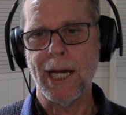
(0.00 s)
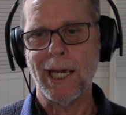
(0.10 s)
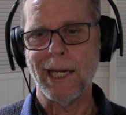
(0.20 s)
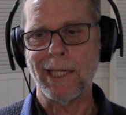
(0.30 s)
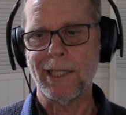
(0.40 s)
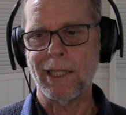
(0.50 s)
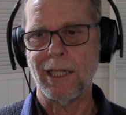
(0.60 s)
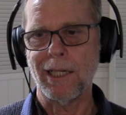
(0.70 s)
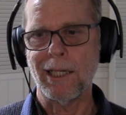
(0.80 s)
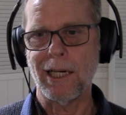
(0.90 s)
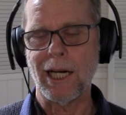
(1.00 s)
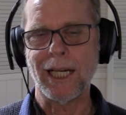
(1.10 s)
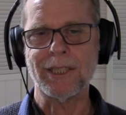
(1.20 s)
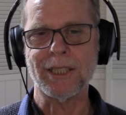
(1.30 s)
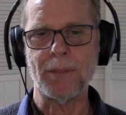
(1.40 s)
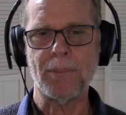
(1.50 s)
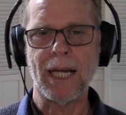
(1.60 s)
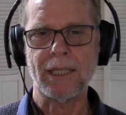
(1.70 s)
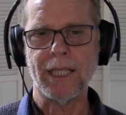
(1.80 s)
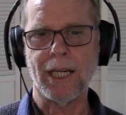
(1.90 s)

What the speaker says: And I can see back